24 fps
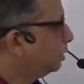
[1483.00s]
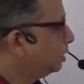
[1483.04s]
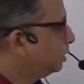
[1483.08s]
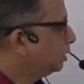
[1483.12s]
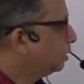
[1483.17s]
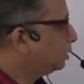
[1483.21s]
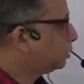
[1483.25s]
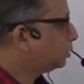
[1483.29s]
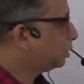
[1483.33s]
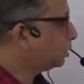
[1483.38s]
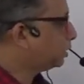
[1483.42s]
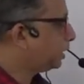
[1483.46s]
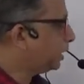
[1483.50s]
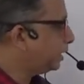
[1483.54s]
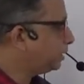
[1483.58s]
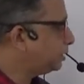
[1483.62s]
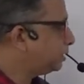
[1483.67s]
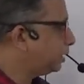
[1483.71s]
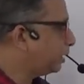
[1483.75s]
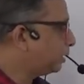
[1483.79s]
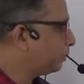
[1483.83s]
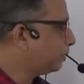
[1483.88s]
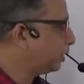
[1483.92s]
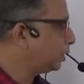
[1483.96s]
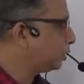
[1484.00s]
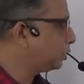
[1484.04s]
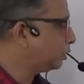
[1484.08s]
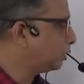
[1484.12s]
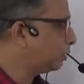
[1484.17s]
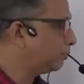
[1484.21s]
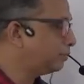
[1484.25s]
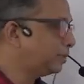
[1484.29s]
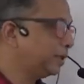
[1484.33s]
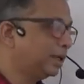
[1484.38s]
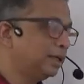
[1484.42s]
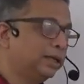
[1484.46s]
So this equation
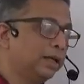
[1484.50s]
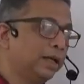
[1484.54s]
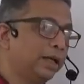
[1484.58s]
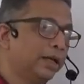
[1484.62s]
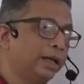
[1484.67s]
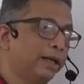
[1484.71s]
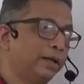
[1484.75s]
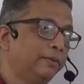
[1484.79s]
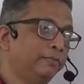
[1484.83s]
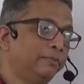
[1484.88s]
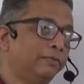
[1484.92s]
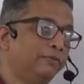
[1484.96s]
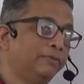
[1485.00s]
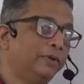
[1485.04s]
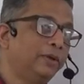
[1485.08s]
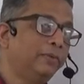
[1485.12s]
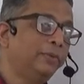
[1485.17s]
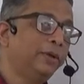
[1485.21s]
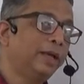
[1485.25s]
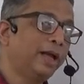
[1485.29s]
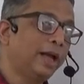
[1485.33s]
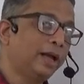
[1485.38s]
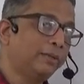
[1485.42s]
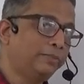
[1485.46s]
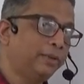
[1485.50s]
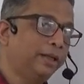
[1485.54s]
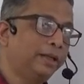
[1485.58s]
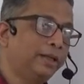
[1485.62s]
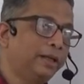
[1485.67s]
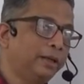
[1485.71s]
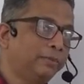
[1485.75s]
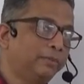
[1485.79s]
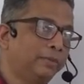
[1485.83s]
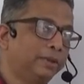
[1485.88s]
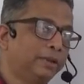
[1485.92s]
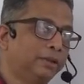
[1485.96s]
of delta m will be
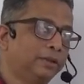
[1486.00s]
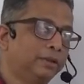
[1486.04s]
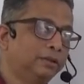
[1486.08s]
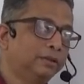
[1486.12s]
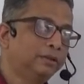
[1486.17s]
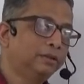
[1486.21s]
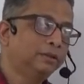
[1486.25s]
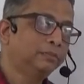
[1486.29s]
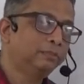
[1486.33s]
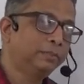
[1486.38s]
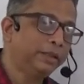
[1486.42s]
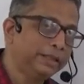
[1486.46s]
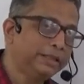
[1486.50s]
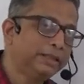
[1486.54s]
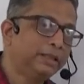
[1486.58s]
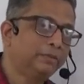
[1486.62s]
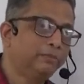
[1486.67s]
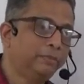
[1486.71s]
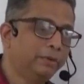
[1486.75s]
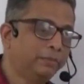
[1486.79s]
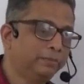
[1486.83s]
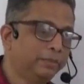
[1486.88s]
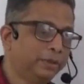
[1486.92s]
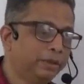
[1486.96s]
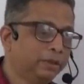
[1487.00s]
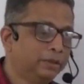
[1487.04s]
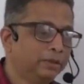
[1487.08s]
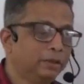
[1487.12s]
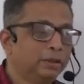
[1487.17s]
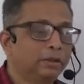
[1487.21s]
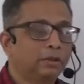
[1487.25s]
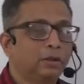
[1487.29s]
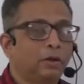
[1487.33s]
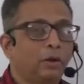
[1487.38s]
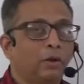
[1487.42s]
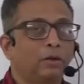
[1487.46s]
applicable, please
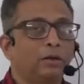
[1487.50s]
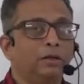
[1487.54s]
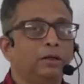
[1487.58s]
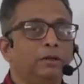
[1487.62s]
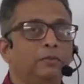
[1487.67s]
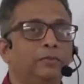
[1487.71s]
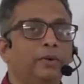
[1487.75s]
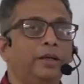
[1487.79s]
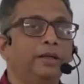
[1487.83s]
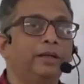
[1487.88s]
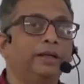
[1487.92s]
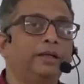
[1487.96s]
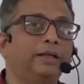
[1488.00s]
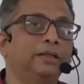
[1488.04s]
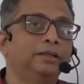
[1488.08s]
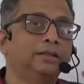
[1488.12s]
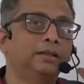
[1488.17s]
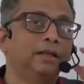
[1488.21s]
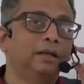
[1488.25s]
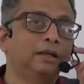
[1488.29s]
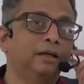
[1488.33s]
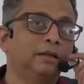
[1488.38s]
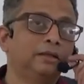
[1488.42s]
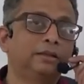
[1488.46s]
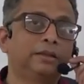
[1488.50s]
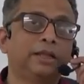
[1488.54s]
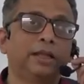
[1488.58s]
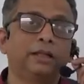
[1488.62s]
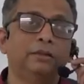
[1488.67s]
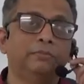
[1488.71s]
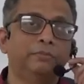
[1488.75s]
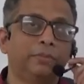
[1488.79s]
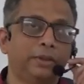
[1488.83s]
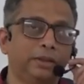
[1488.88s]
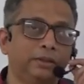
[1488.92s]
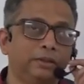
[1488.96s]
remember, only when it is a
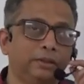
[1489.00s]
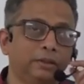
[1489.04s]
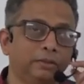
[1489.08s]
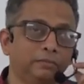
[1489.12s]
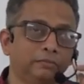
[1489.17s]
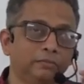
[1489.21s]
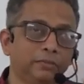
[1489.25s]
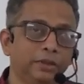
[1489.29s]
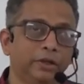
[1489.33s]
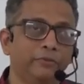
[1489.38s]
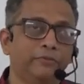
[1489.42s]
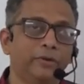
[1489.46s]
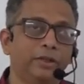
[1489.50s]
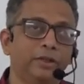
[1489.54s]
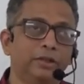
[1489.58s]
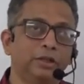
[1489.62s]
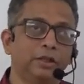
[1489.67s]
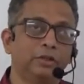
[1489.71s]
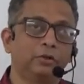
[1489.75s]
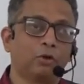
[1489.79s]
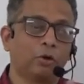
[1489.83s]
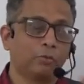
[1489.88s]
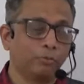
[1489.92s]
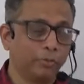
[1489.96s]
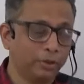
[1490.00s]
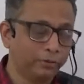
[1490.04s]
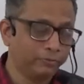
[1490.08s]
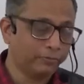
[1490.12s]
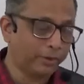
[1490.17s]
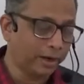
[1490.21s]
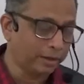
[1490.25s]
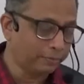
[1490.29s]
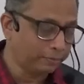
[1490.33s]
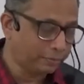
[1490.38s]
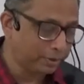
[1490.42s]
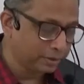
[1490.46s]
thin prism. If it is a normal
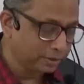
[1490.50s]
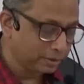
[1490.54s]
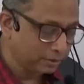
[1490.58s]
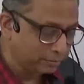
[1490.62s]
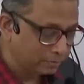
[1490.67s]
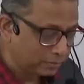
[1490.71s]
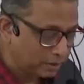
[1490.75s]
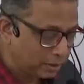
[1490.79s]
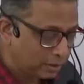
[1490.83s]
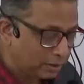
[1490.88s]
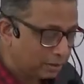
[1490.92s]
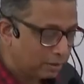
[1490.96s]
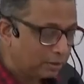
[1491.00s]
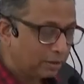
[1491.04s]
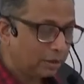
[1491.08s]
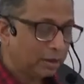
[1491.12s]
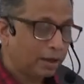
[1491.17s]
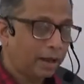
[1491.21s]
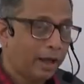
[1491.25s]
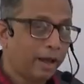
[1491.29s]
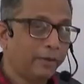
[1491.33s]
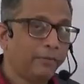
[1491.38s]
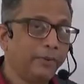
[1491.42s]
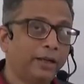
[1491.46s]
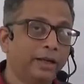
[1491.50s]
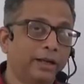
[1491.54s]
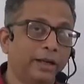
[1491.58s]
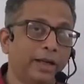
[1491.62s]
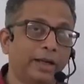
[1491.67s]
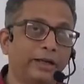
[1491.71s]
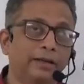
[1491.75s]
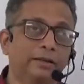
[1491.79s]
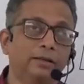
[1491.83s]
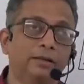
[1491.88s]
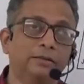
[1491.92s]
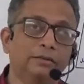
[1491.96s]
fat prism having an
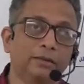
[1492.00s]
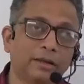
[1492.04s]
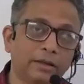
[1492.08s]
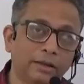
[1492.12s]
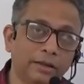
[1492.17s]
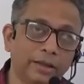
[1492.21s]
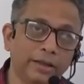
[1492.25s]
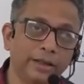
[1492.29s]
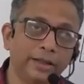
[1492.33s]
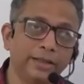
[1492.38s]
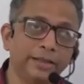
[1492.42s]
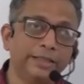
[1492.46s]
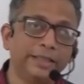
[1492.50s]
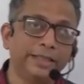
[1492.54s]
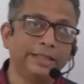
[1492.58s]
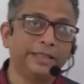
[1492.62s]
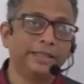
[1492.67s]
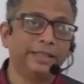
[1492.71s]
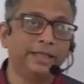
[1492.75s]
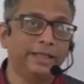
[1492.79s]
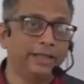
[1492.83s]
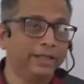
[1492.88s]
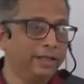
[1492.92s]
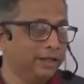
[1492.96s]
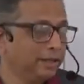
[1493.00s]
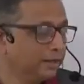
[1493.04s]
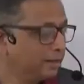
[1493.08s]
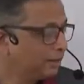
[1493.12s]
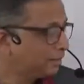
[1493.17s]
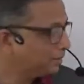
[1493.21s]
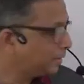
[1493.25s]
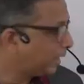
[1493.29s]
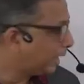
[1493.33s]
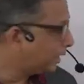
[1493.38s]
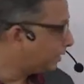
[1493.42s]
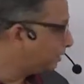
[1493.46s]
angle 30, 60,
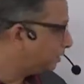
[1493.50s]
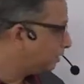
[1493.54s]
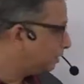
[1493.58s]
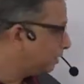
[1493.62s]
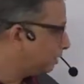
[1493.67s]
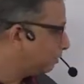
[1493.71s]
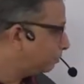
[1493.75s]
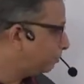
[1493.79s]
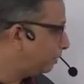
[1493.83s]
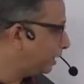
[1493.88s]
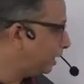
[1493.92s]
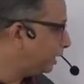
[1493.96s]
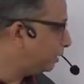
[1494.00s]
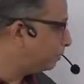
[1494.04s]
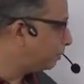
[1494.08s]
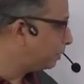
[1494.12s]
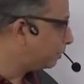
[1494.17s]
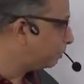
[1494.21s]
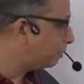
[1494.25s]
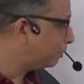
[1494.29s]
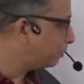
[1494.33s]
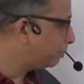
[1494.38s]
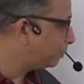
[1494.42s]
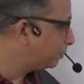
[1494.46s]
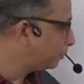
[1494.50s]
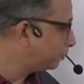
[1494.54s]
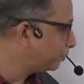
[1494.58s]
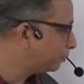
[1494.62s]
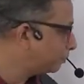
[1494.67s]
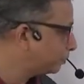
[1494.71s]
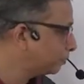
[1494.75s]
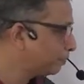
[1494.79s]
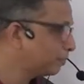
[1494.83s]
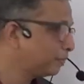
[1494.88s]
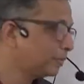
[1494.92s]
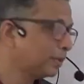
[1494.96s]
then minimum
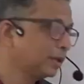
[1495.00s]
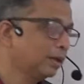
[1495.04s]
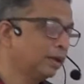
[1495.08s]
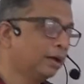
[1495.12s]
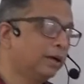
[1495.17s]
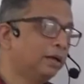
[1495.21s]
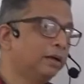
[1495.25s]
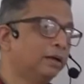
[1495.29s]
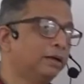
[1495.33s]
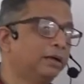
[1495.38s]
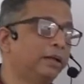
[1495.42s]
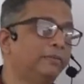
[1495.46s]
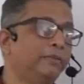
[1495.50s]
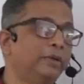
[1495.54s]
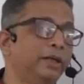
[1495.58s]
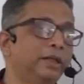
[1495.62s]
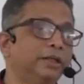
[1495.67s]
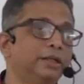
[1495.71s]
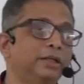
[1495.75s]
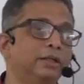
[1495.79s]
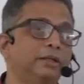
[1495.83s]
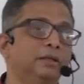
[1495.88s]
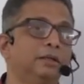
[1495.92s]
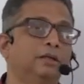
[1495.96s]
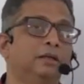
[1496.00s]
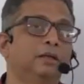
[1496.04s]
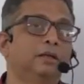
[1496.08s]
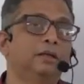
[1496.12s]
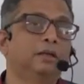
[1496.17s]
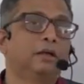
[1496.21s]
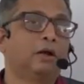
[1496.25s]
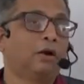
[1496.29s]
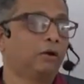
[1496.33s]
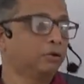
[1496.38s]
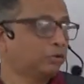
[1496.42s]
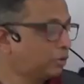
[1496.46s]

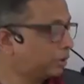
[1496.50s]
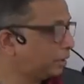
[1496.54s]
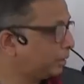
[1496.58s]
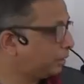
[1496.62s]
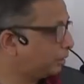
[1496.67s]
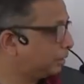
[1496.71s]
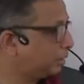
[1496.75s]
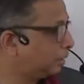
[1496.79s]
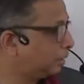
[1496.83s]
deviation, or sorry,